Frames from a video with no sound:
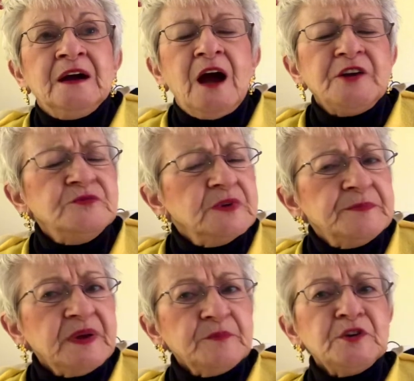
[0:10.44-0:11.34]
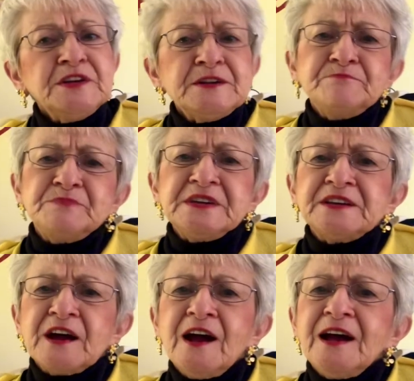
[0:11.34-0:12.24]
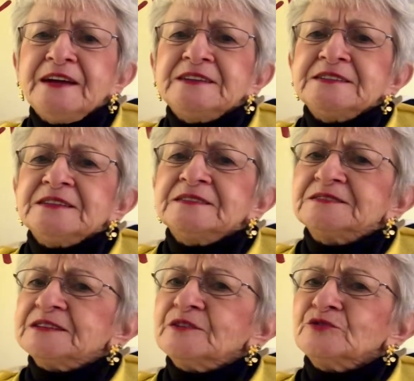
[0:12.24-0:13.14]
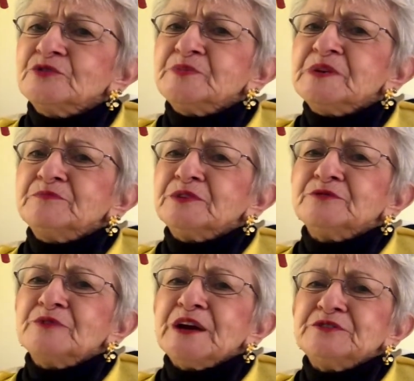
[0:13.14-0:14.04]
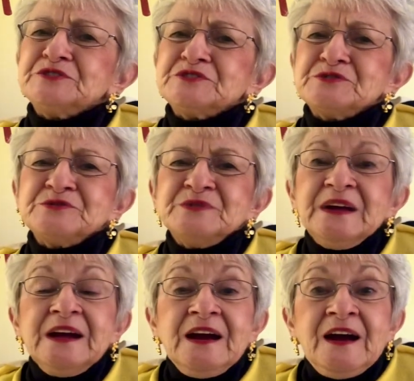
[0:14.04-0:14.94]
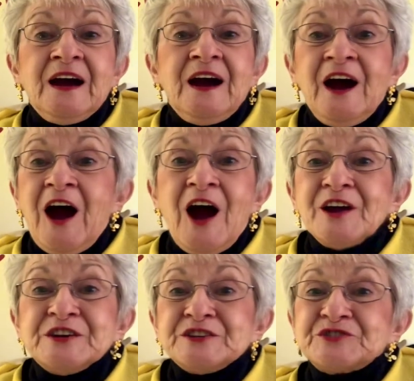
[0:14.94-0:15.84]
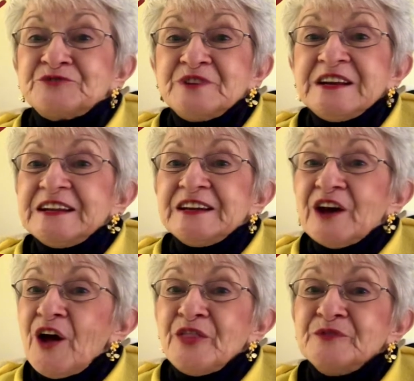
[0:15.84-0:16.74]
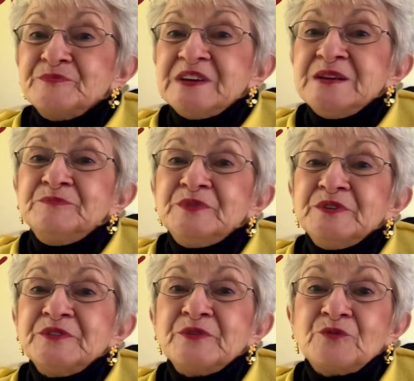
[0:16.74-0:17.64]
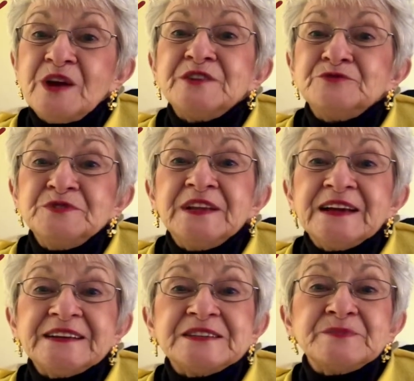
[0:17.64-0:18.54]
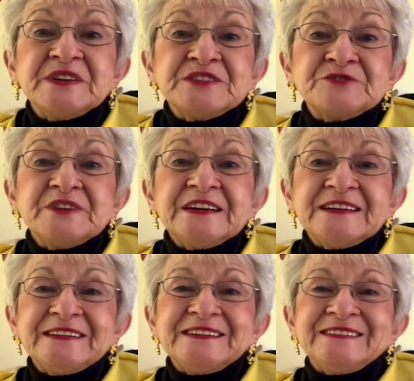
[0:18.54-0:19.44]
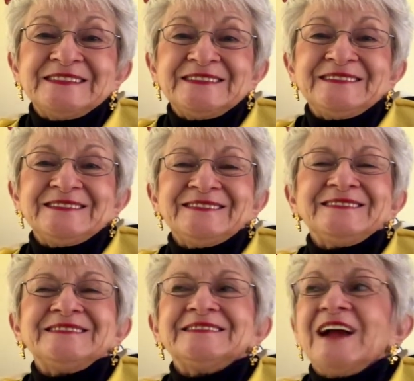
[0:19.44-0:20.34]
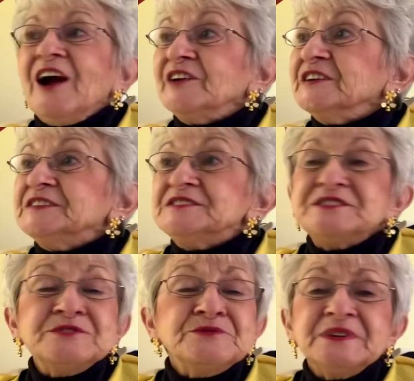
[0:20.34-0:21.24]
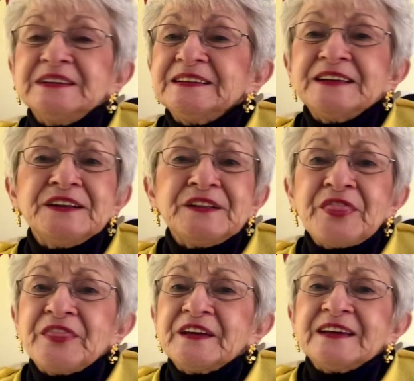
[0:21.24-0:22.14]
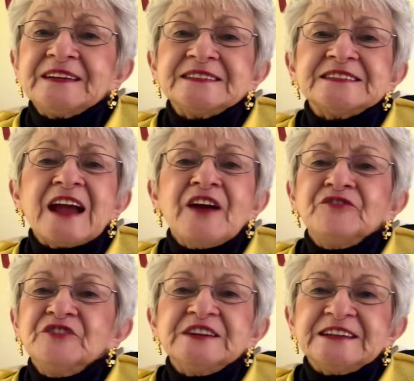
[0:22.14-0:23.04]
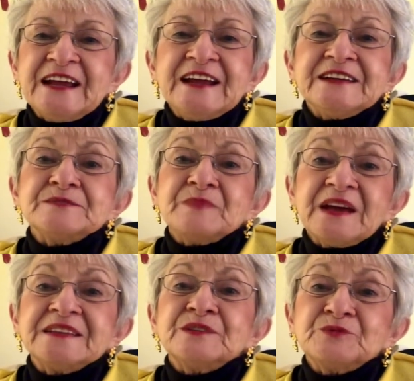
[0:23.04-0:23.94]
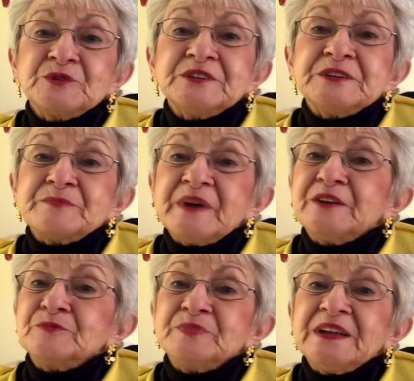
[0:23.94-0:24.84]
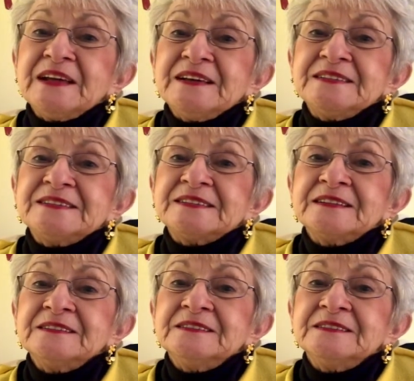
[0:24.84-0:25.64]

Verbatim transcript: Are you remembering to be kind to those people around you? Are you treating other people the way you'd like to be treated? Are you doing little things every day to make the world a better place?